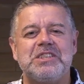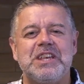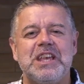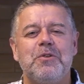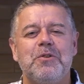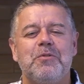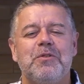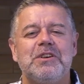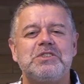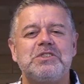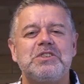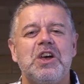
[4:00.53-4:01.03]
he
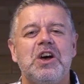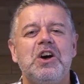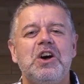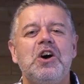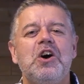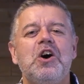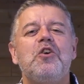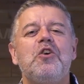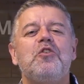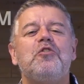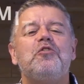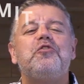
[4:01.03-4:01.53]
was
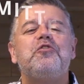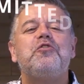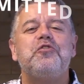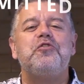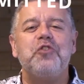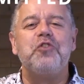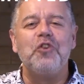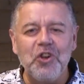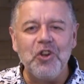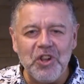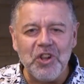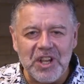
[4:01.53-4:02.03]

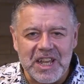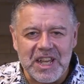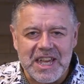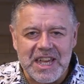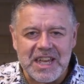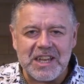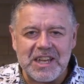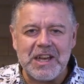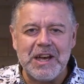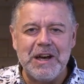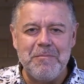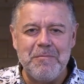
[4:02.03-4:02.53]
fully
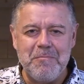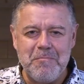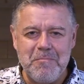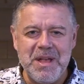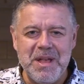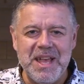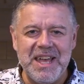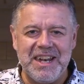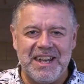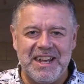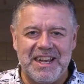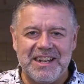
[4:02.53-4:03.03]

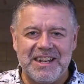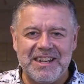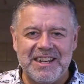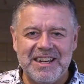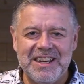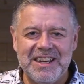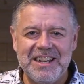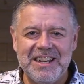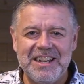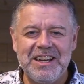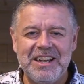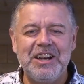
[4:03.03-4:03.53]
committed
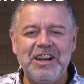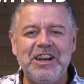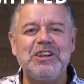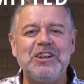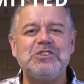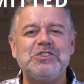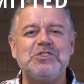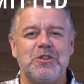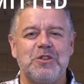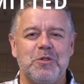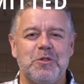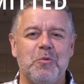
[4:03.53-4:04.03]

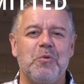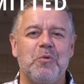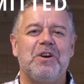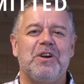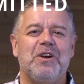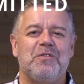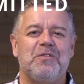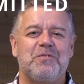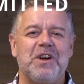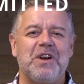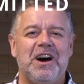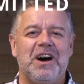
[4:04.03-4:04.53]
to the
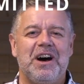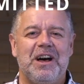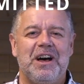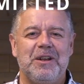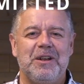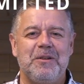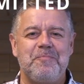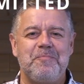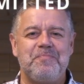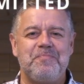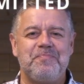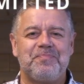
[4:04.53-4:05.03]
word of God.
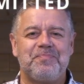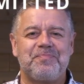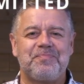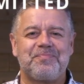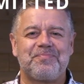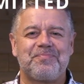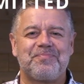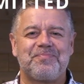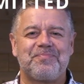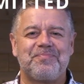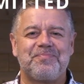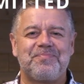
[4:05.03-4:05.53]

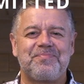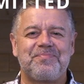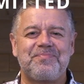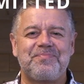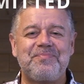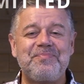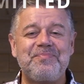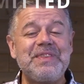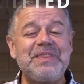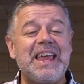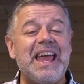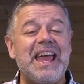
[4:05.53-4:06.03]

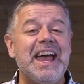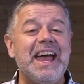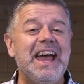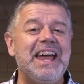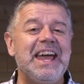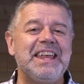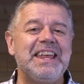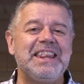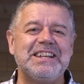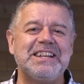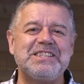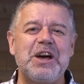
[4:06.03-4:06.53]

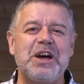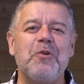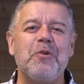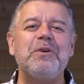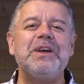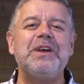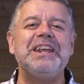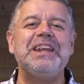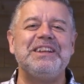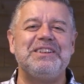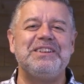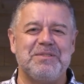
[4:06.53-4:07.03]
Hey, that's how
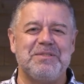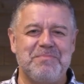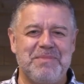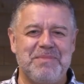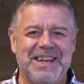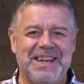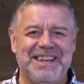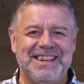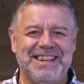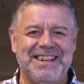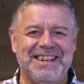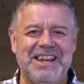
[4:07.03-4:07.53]
we need to
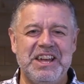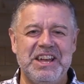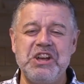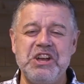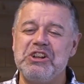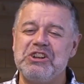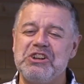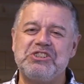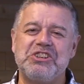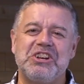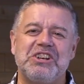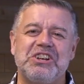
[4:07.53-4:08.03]
be,
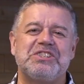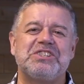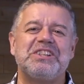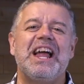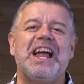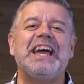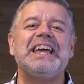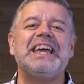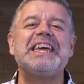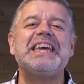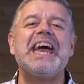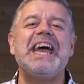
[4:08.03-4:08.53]
just
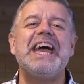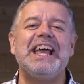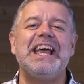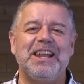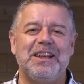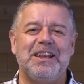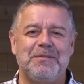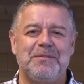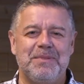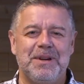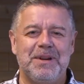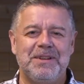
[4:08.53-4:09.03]
like
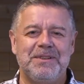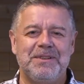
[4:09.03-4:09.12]
Caleb.